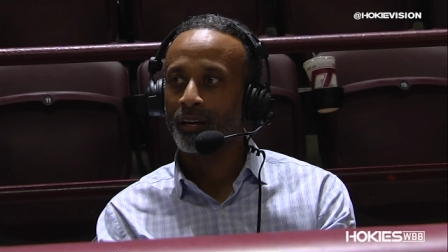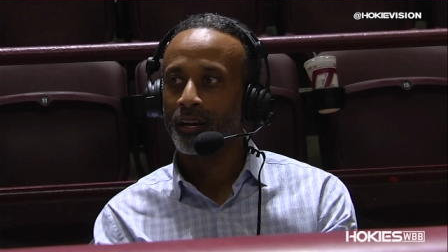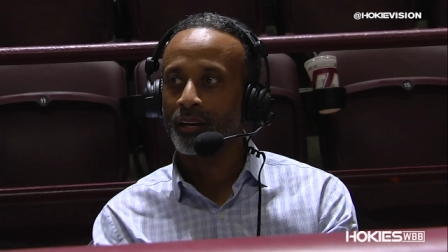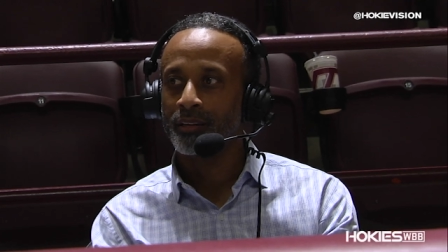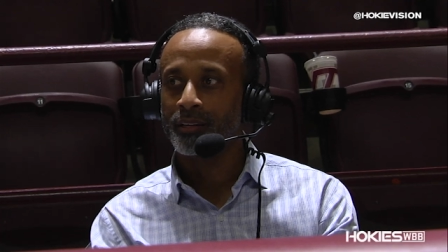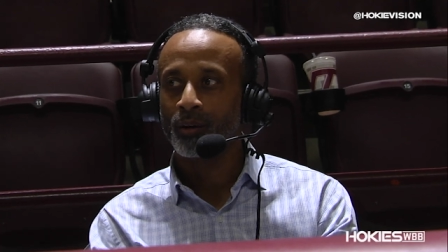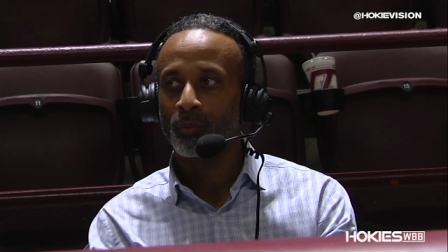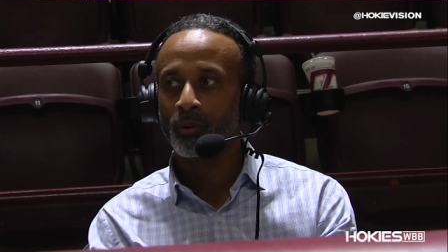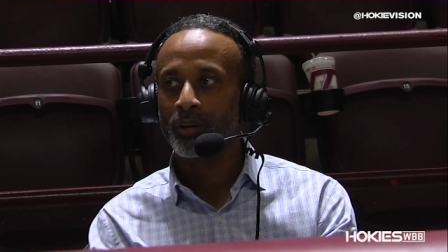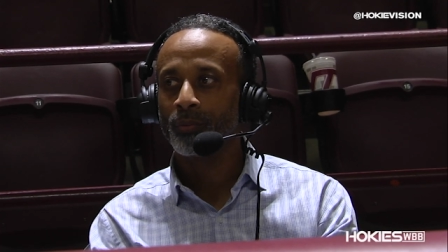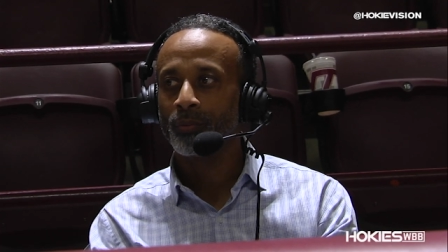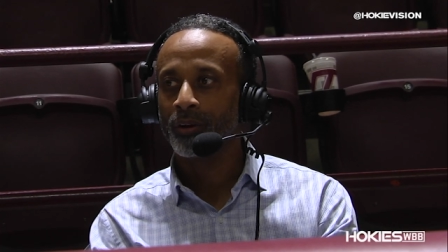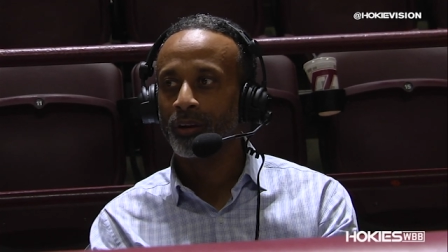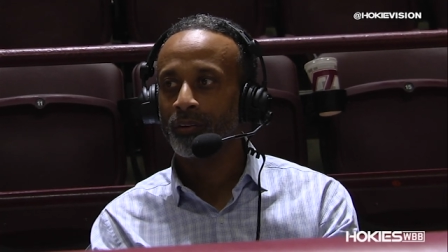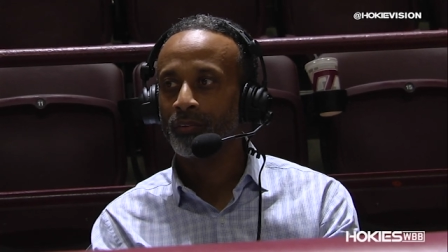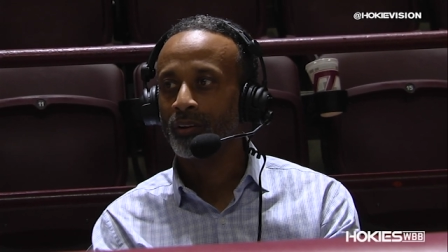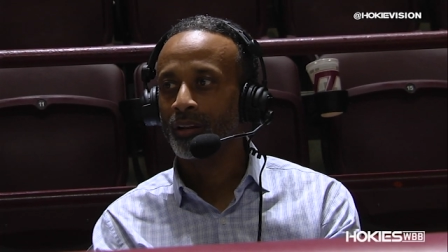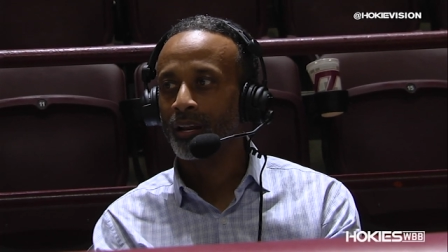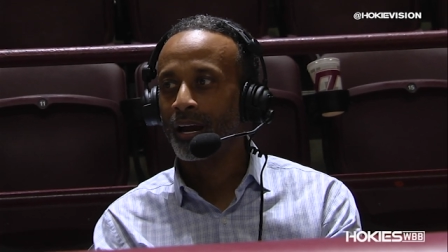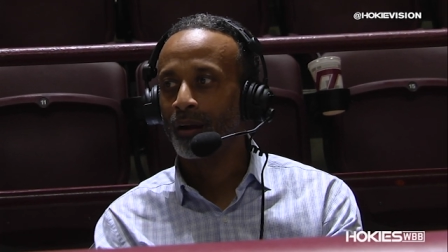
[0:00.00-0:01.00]
uh, you know we, we
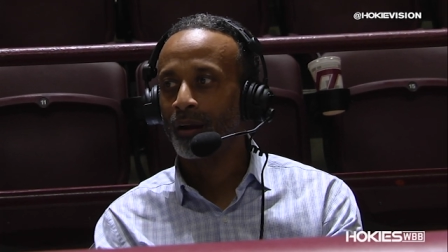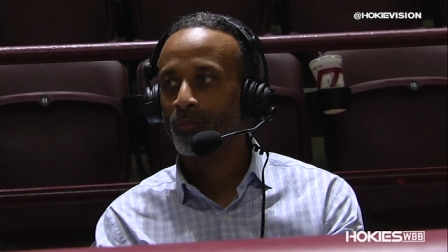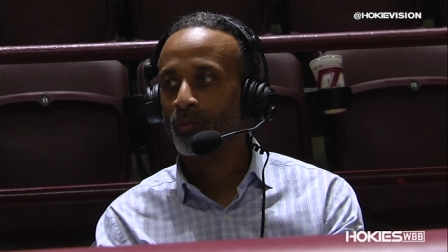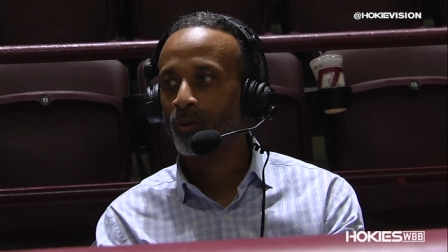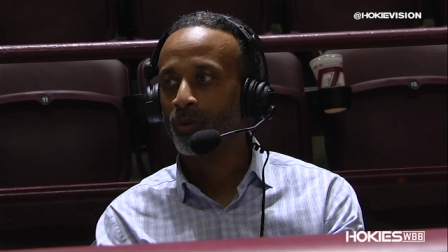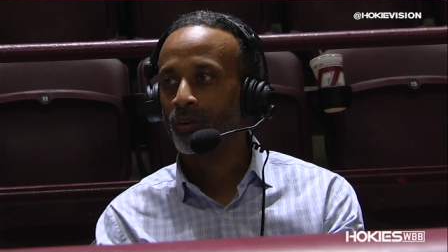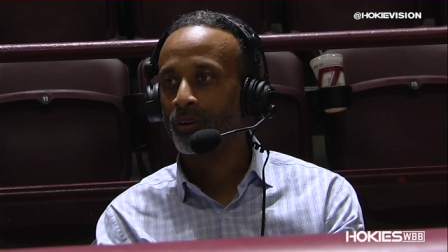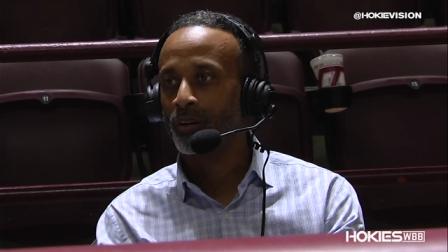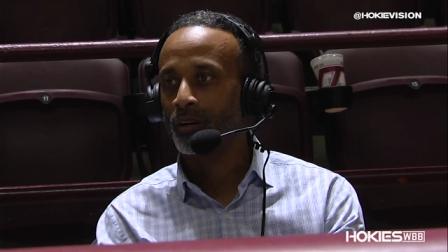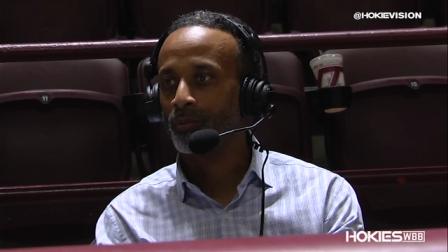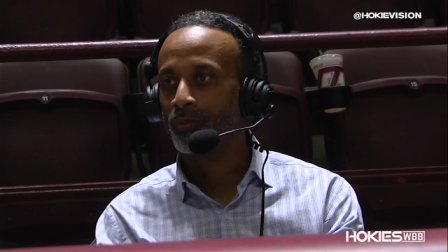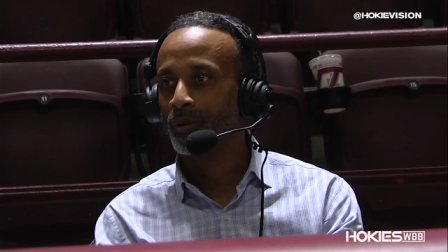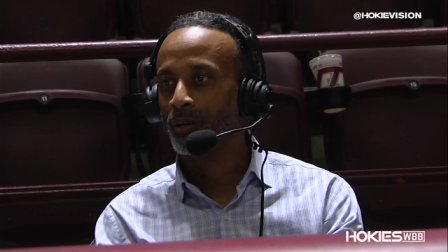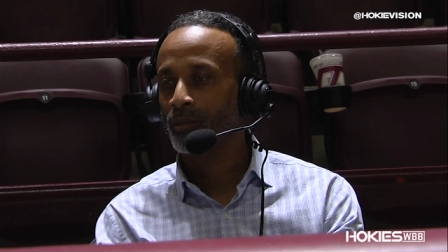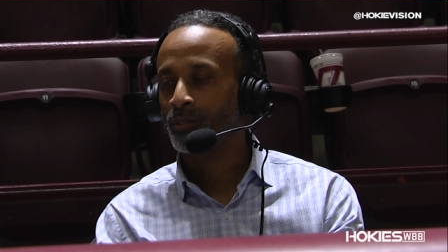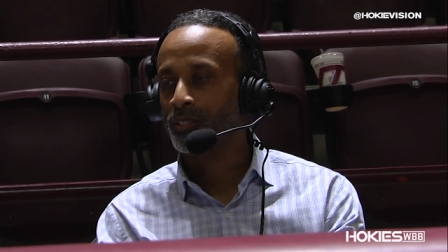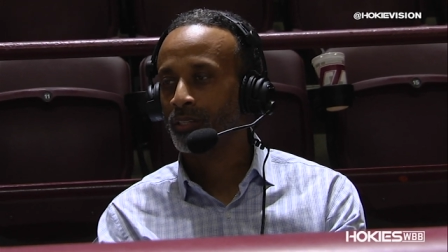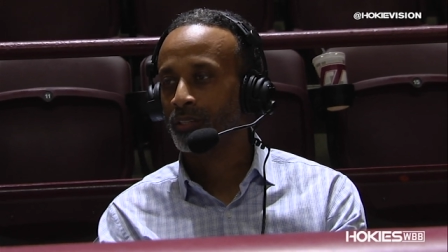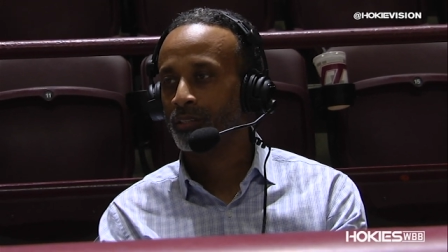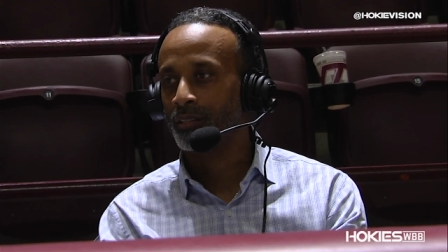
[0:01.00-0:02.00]
rely more on our
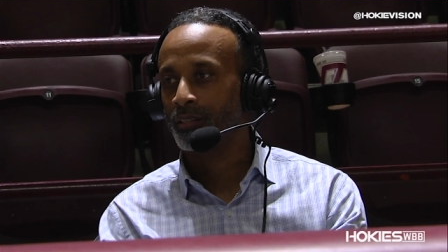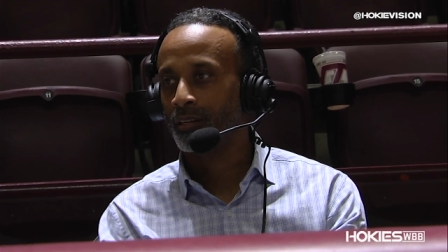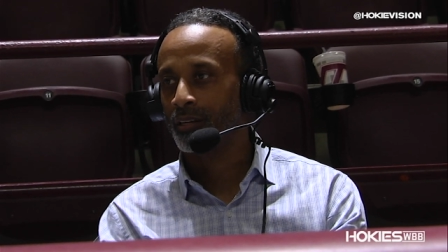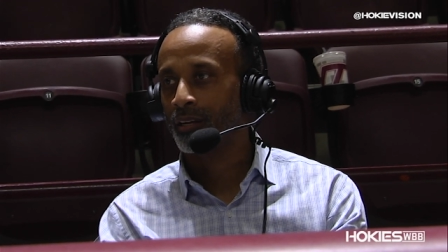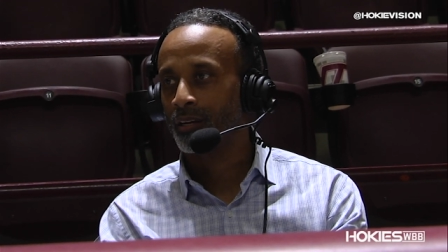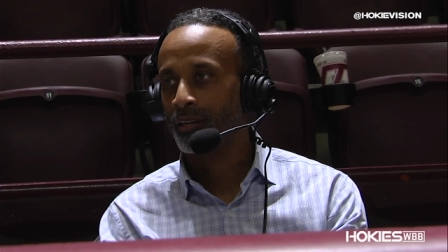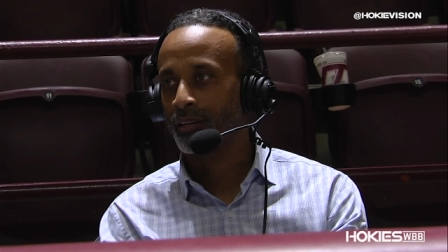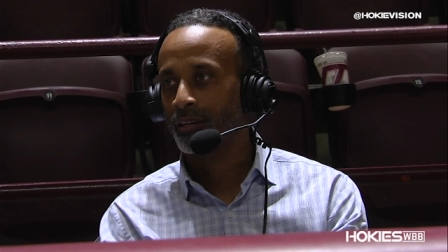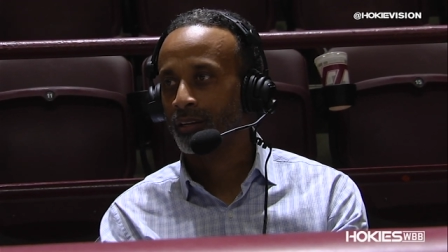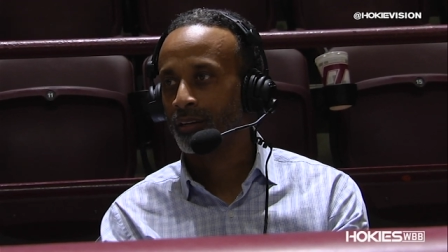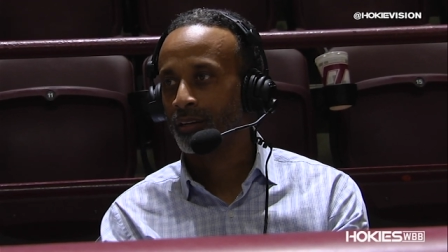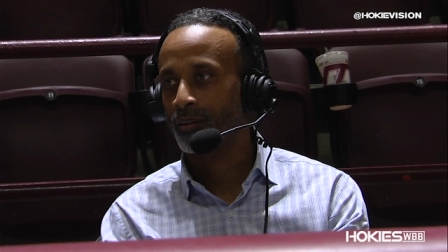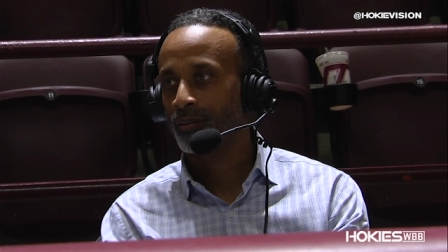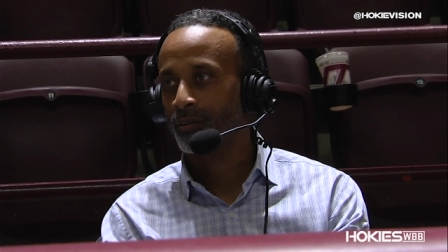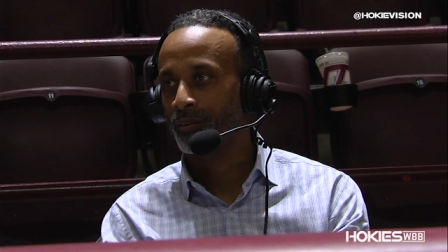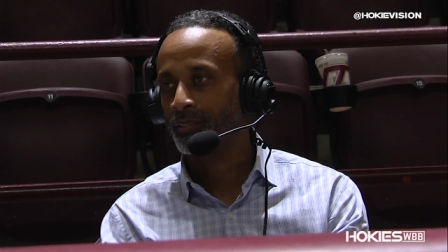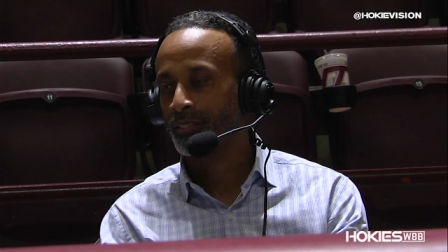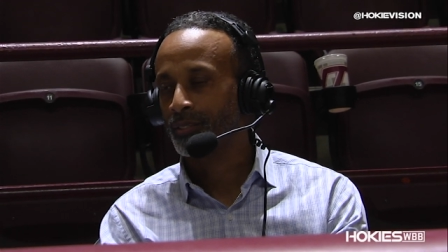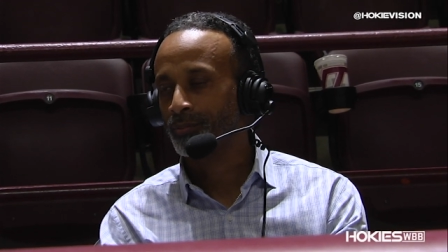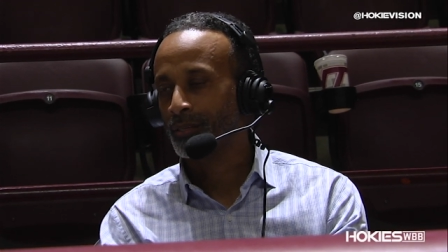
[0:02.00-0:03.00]
emotion, and uh, you know
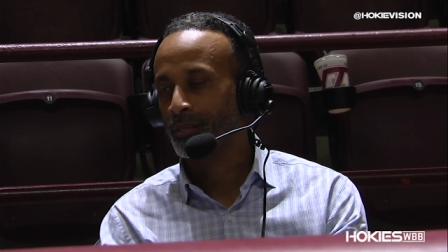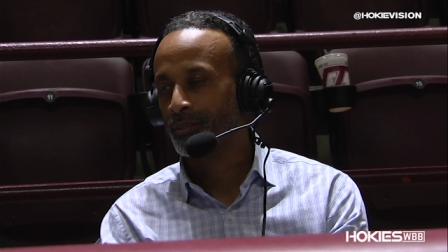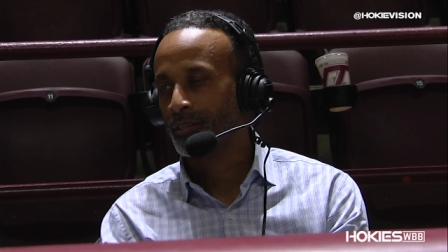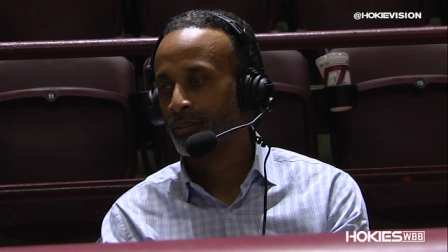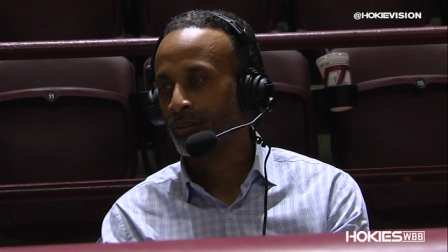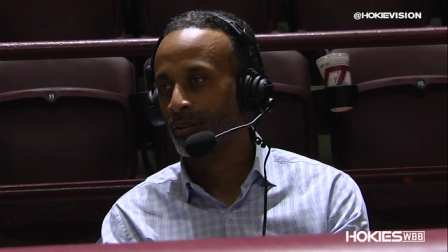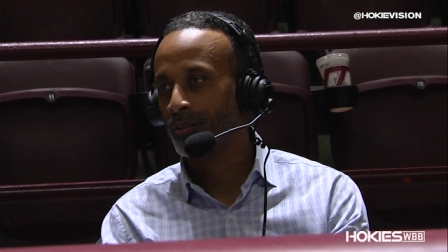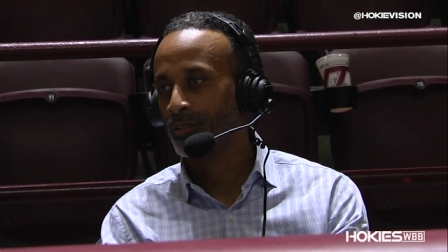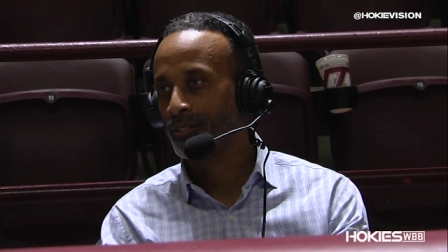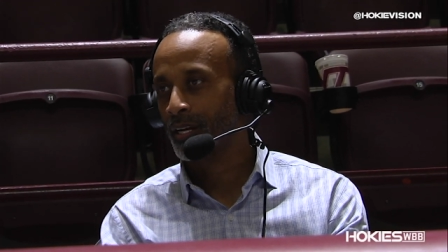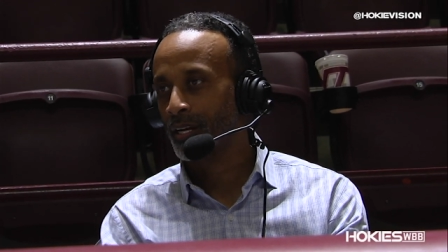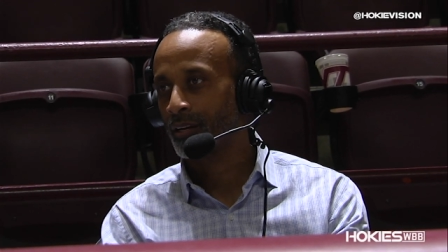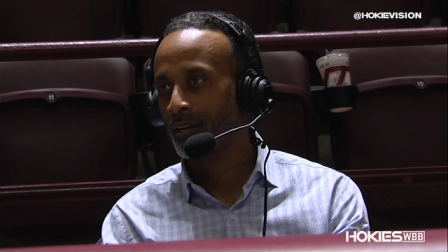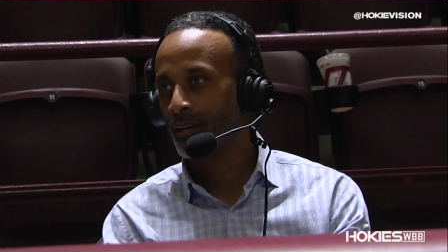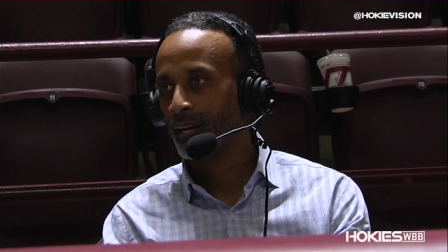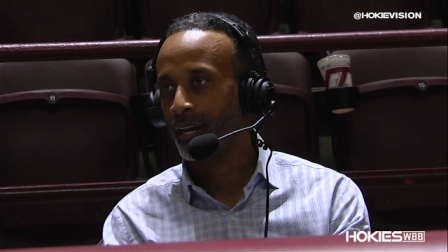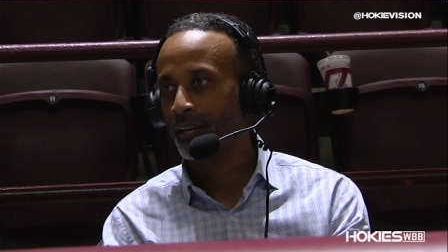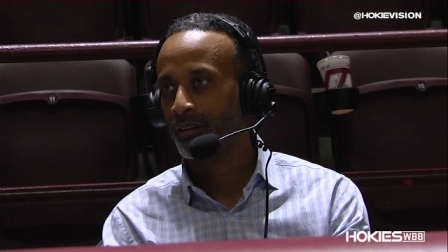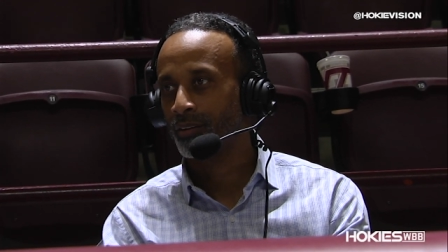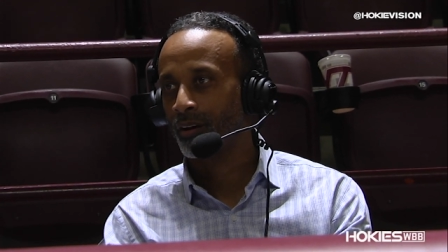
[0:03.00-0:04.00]
sometimes I know it looks like a
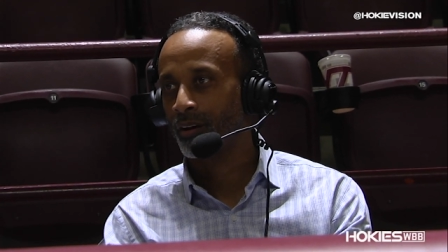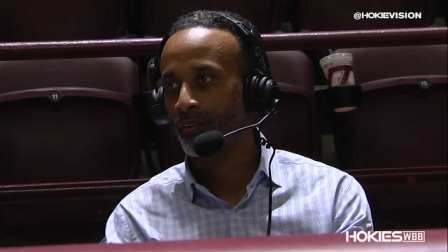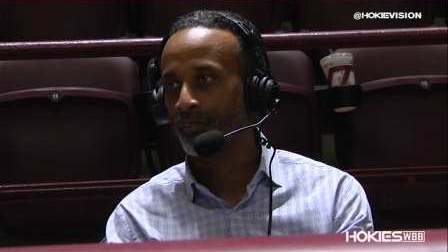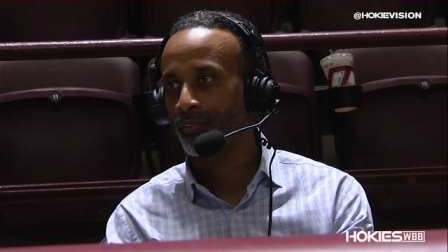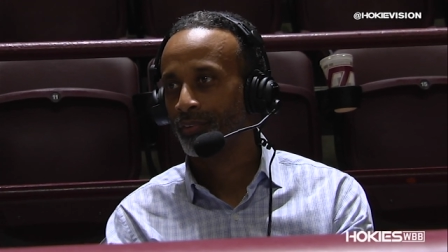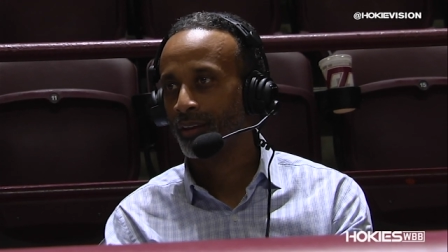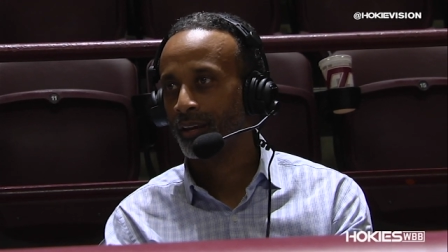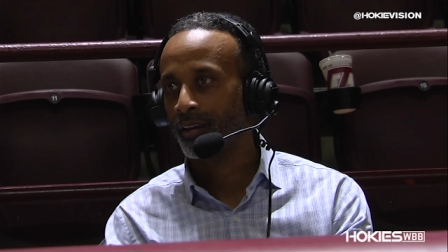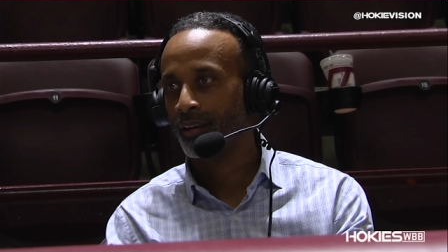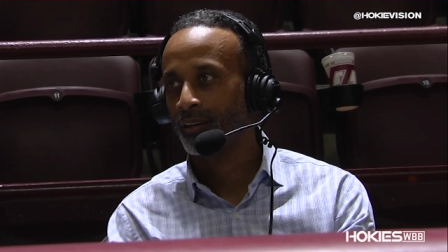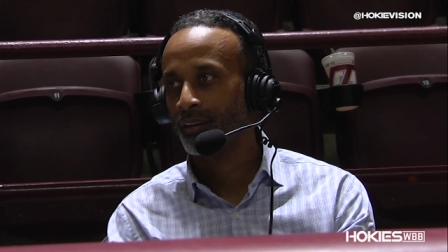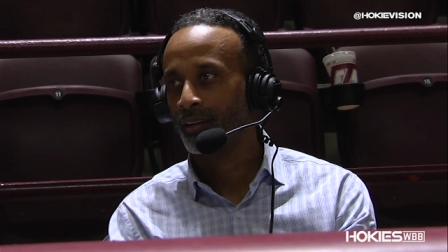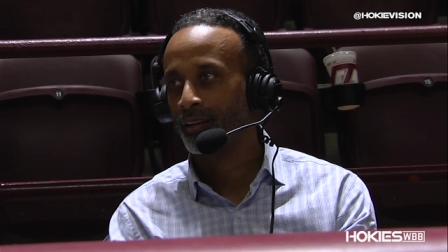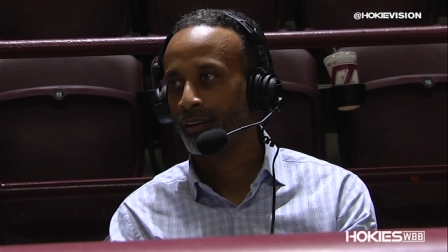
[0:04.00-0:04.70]
handoff thing.